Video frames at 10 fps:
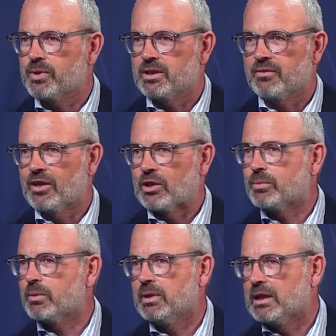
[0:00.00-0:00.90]
being
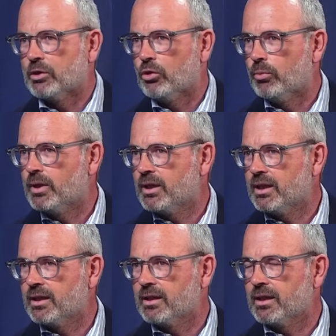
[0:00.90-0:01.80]
developed in melanoma
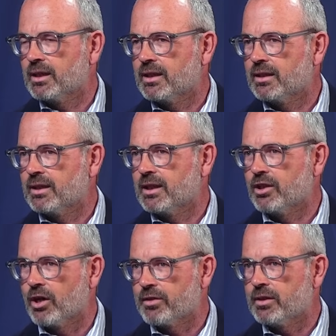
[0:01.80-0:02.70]
and
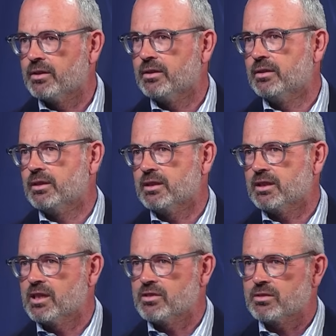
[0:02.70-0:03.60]
other
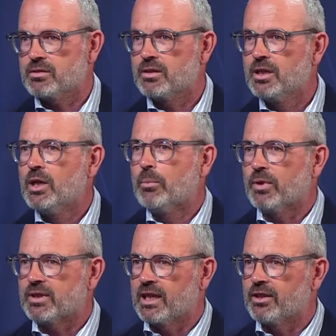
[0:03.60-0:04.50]
indications.
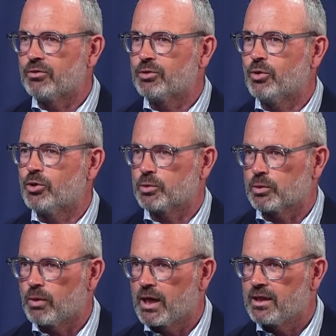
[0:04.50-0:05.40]
But that, of course,
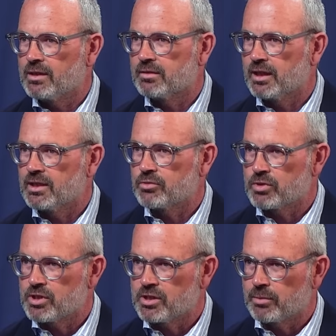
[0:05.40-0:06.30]
requires a
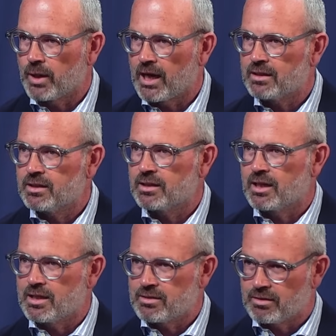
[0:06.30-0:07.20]
strategic partner that
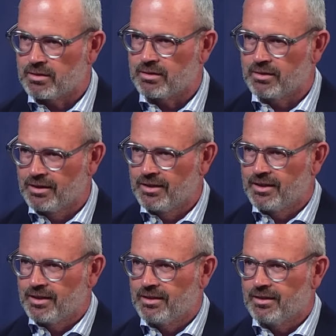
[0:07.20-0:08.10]
has the
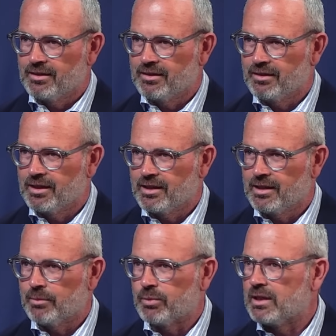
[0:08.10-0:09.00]

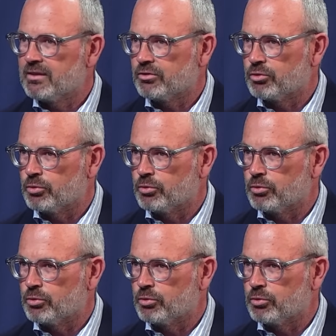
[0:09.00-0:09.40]
ability to